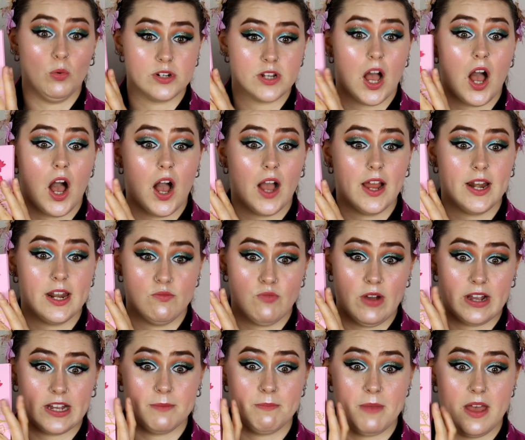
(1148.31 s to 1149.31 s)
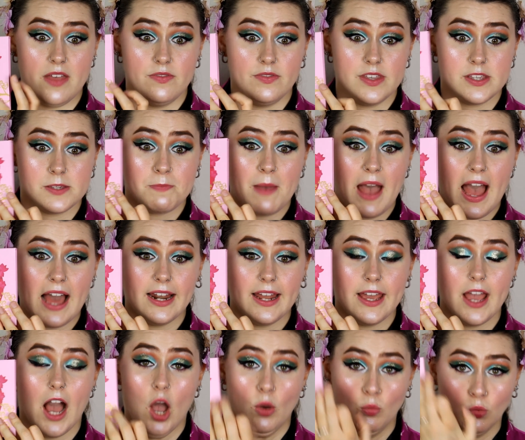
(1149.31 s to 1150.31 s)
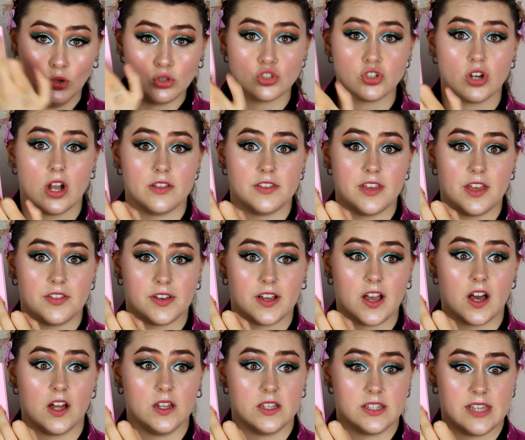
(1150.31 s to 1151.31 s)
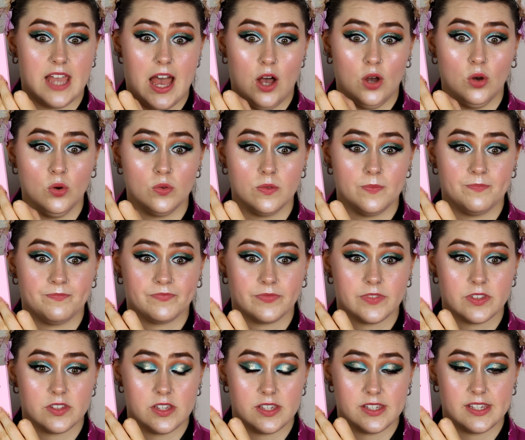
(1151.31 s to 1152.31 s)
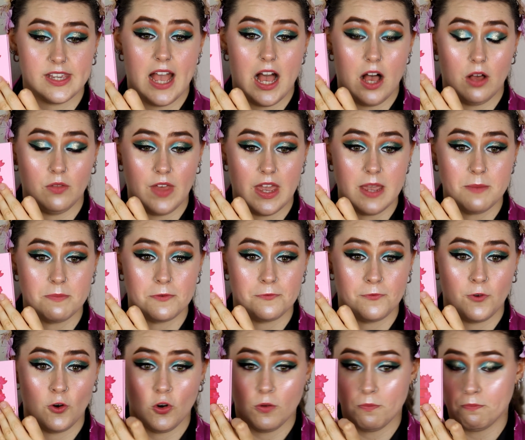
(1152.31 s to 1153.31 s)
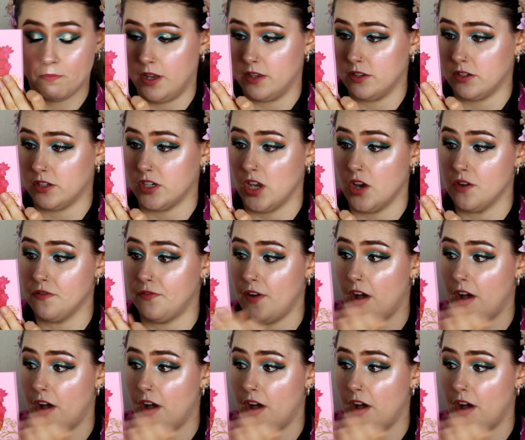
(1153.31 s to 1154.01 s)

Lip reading: I would highly recommend this palette. I will try the other colors out to see how they perform, but so